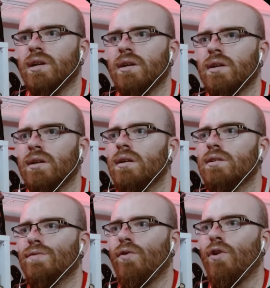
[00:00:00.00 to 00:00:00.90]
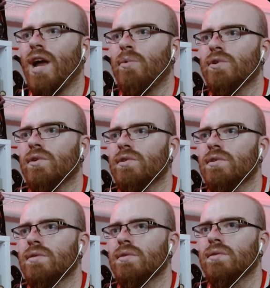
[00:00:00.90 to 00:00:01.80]
here. It's 4
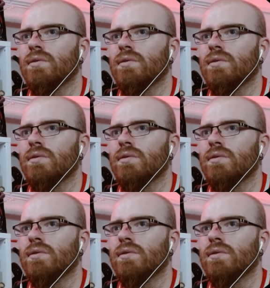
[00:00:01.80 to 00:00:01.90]
episodes.